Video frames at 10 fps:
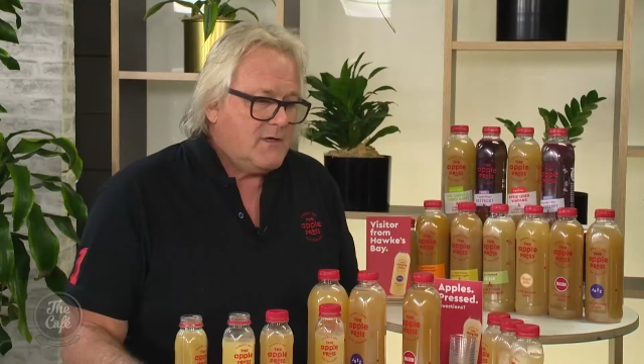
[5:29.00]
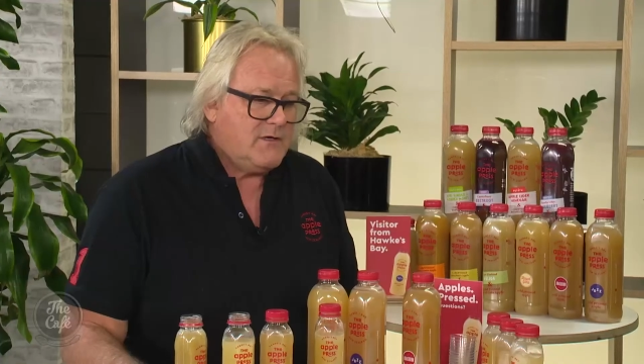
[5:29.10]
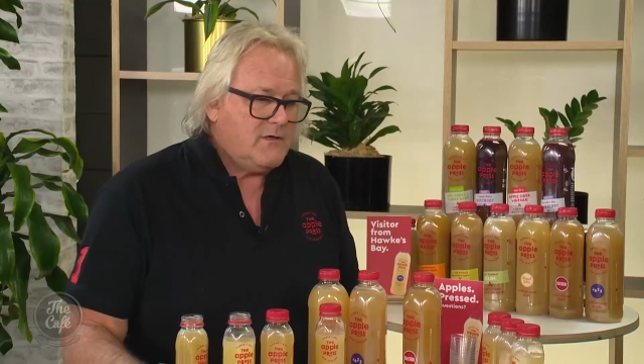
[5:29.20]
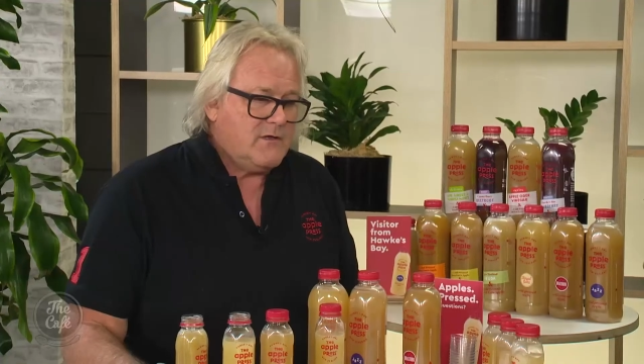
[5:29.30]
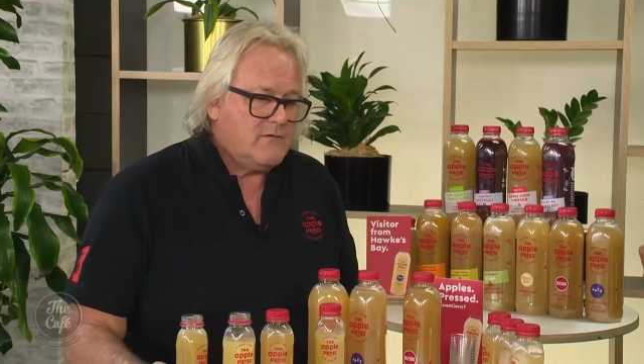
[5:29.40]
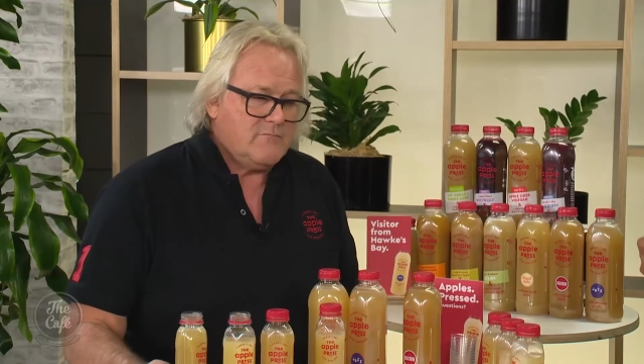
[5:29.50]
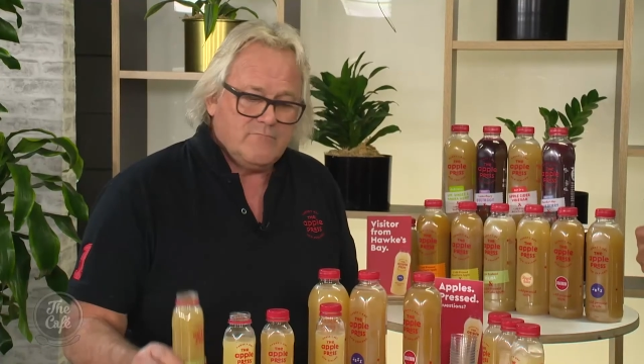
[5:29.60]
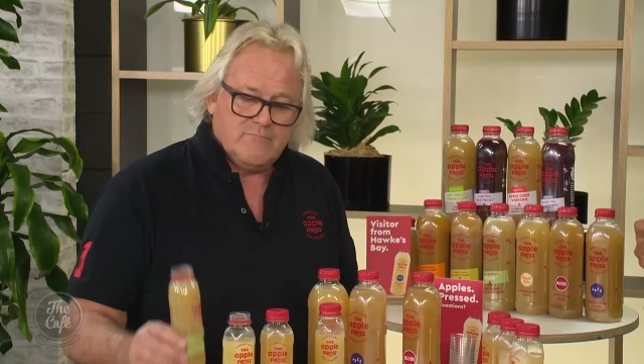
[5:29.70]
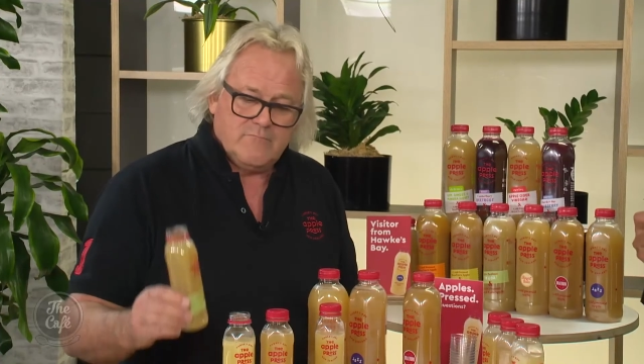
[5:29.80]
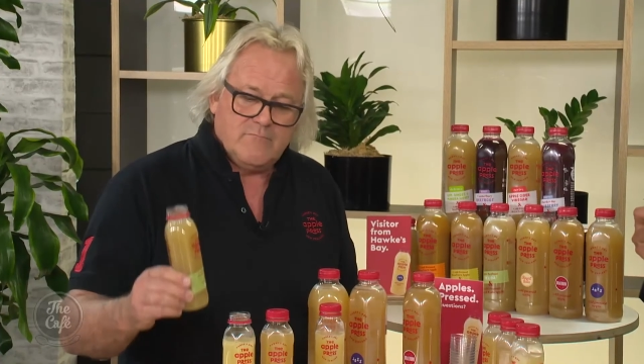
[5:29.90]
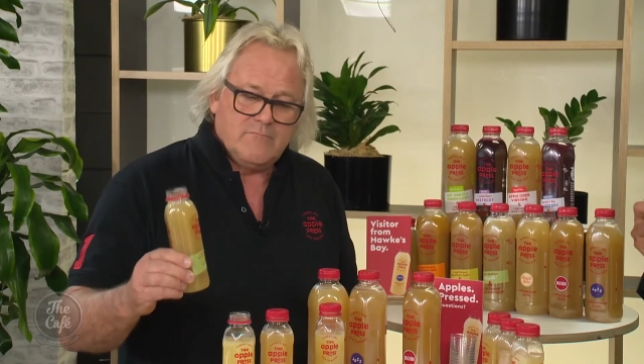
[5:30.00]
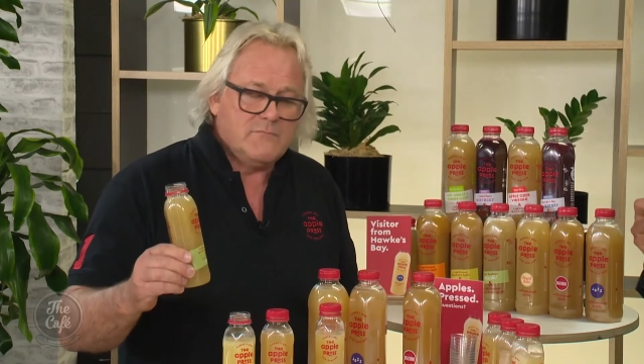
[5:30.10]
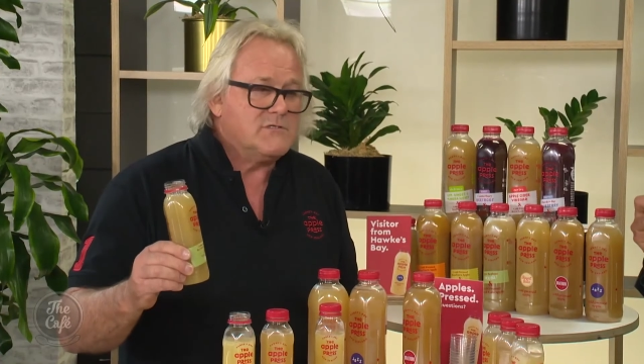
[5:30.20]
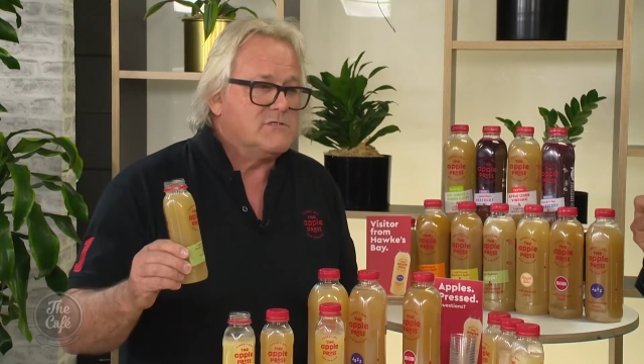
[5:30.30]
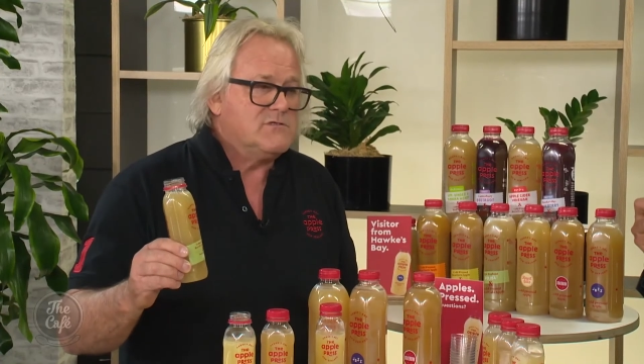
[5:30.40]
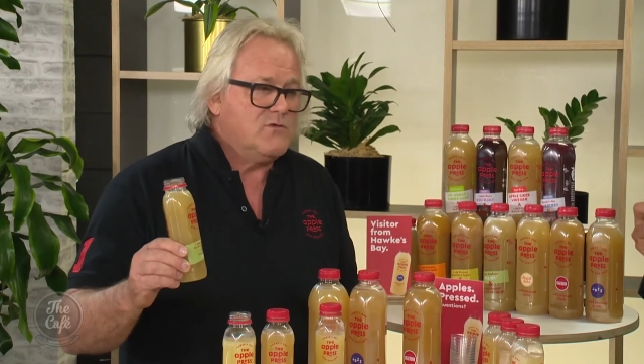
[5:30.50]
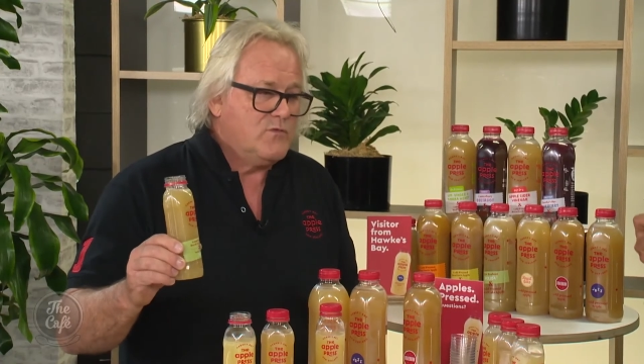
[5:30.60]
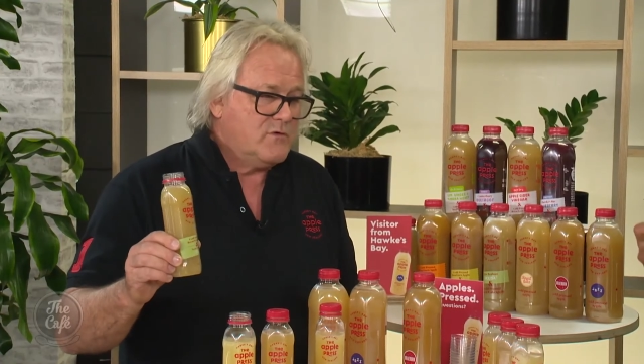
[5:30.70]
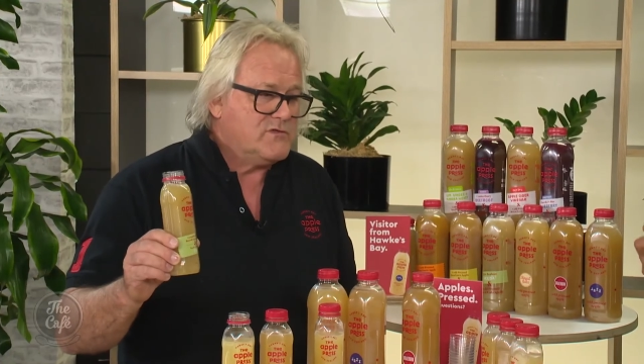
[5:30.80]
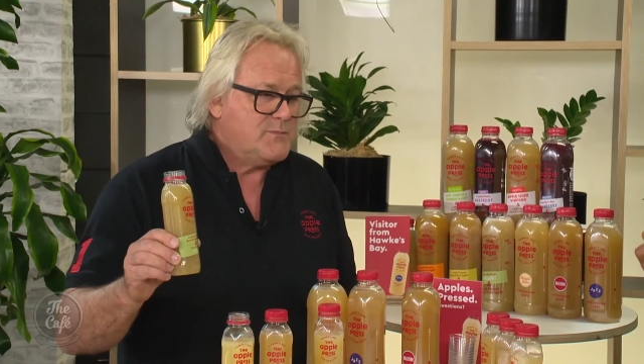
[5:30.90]
And, you know, this is the
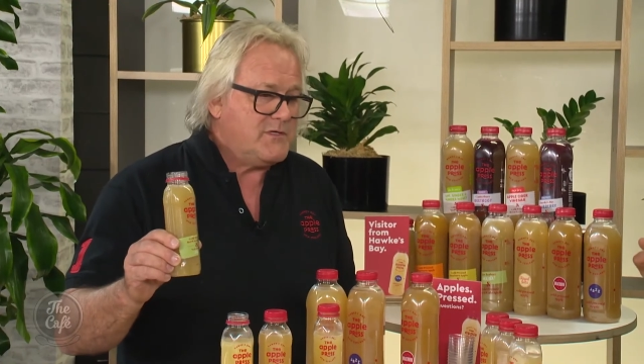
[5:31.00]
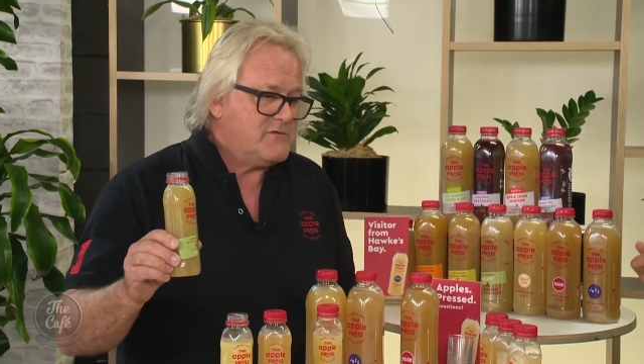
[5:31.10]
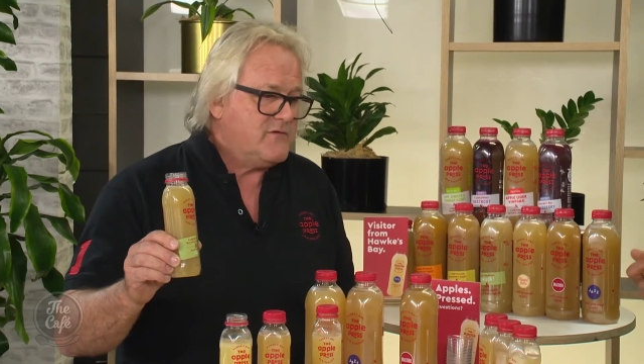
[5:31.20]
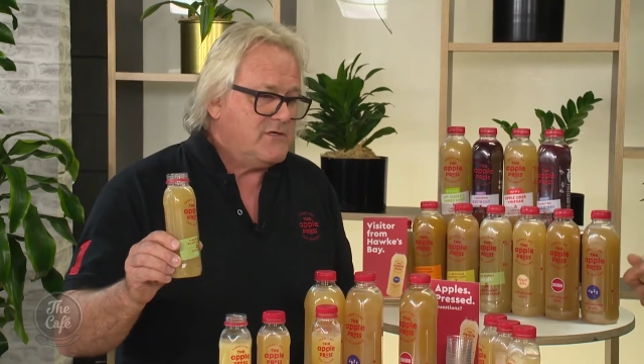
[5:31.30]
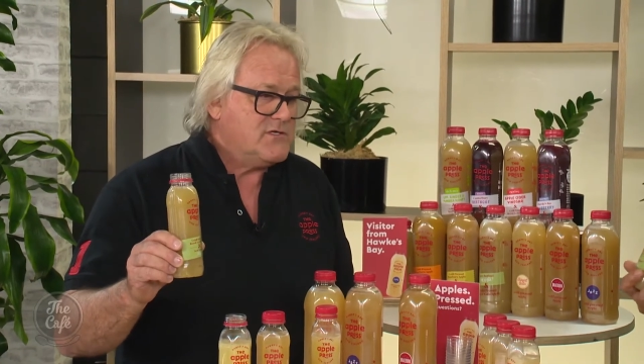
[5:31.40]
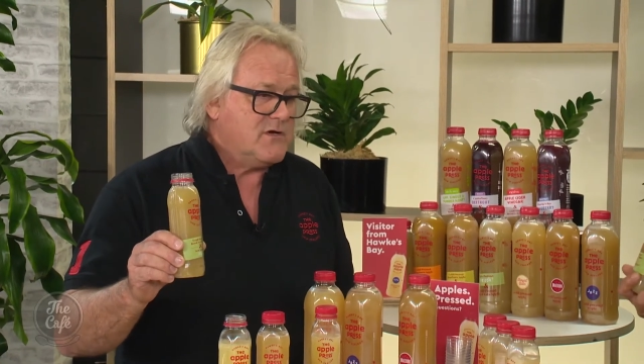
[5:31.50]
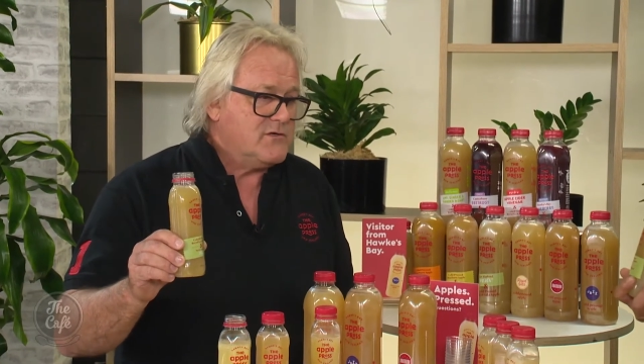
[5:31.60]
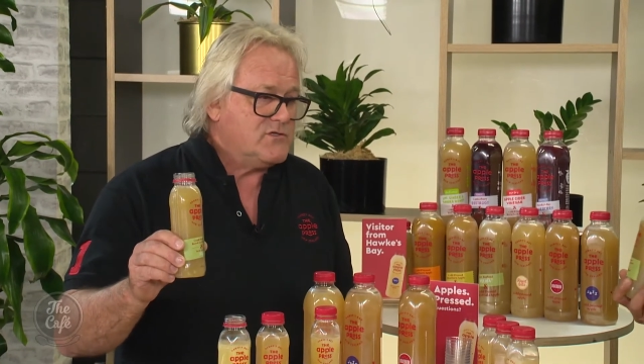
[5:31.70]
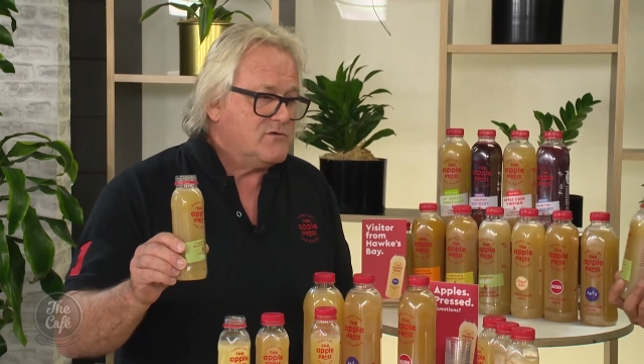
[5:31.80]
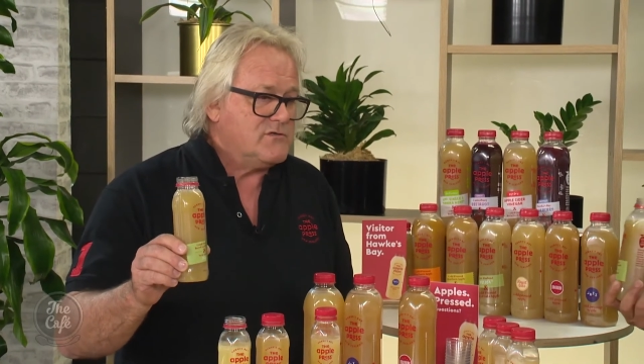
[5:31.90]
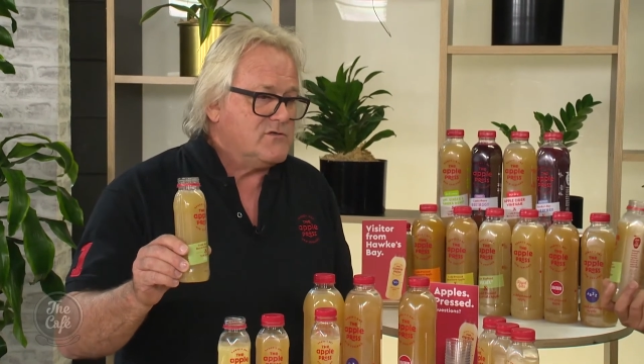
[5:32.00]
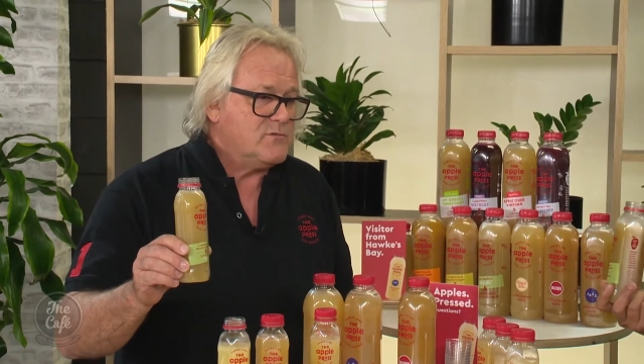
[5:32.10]
world's best Fijoa juice as